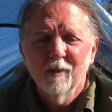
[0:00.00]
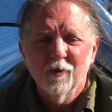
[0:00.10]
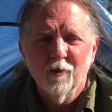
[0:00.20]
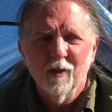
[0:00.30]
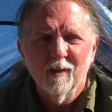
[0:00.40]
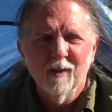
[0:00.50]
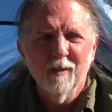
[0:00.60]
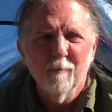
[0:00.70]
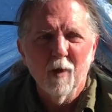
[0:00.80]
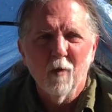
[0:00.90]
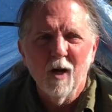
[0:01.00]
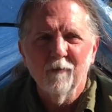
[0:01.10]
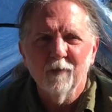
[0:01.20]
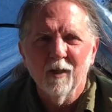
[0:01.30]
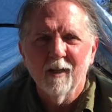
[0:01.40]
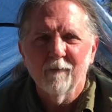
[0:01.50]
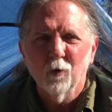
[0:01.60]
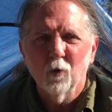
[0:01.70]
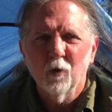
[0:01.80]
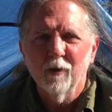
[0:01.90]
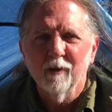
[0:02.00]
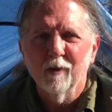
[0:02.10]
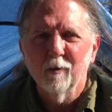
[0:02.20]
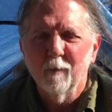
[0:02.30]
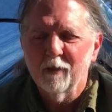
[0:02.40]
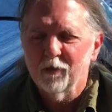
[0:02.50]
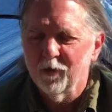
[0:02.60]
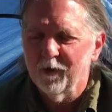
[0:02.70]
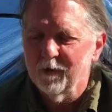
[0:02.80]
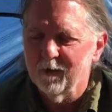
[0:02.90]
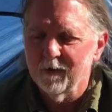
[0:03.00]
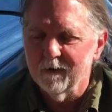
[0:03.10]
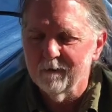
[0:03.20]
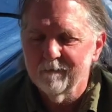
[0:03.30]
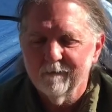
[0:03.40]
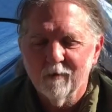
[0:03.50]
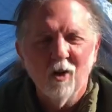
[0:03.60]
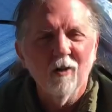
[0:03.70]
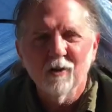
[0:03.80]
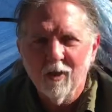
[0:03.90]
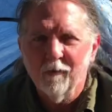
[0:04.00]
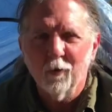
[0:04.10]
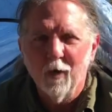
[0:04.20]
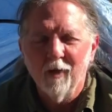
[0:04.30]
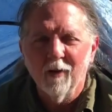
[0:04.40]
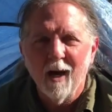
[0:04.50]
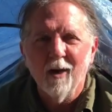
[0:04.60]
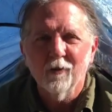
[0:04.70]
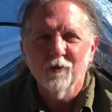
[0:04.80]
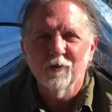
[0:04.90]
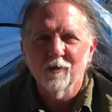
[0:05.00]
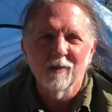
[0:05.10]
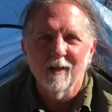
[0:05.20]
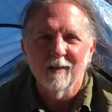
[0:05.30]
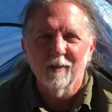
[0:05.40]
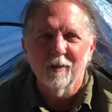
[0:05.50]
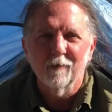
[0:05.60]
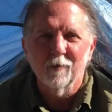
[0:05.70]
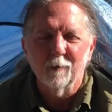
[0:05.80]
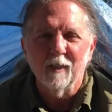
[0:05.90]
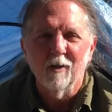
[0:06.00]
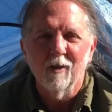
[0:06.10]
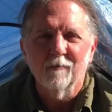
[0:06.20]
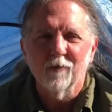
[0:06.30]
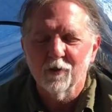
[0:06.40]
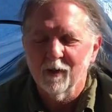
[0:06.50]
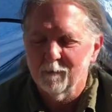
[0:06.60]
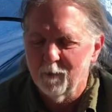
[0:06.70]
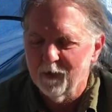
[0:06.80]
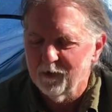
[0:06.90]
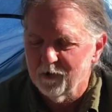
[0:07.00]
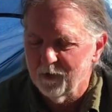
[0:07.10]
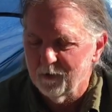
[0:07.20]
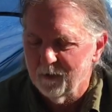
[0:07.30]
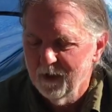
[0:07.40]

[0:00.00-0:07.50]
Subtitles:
I can leave my wife and not have to worry. Make sure that all the stuff around the house is just taken care of to be gone for 6 months. So